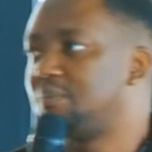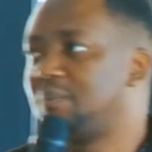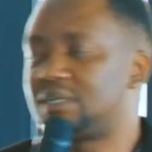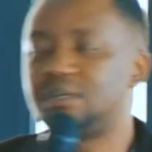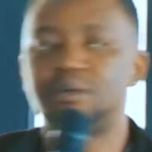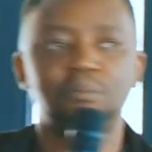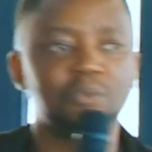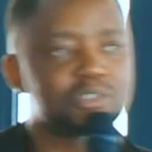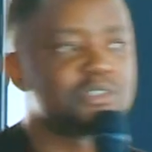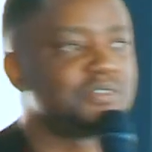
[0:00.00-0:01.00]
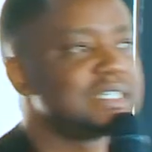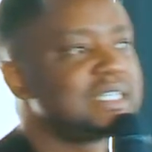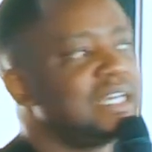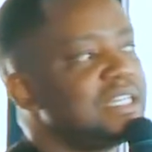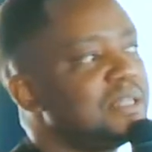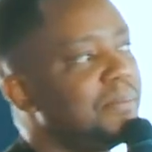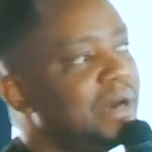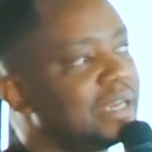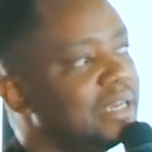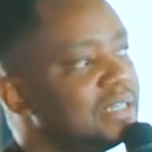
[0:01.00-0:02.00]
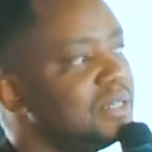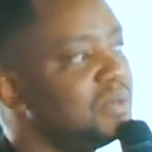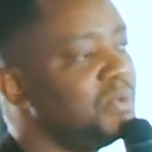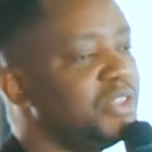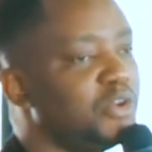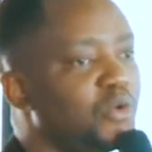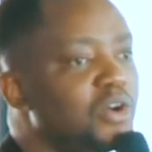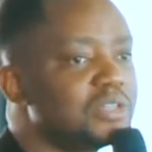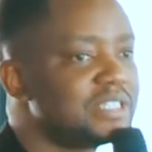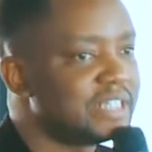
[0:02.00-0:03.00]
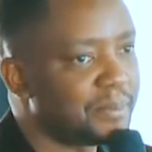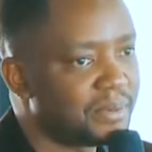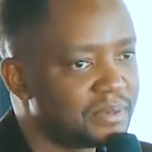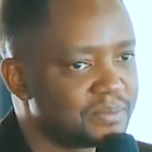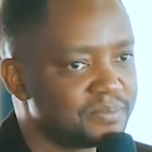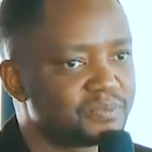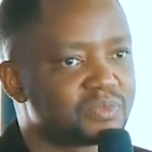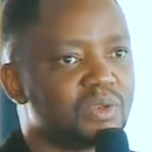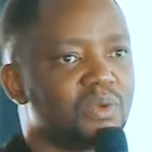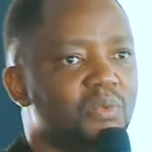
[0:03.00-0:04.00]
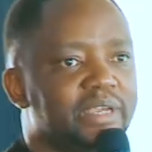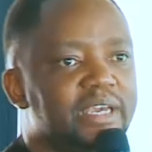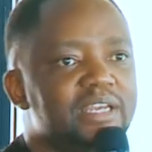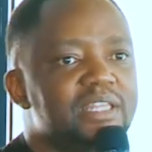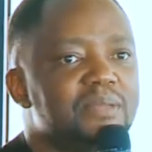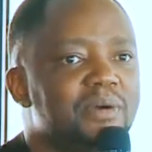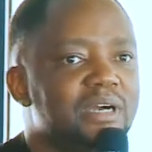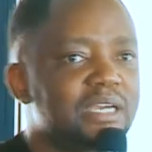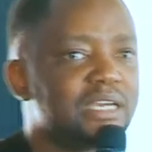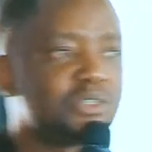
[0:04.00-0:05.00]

But most of us get in the market with the wrong step. We're getting in the market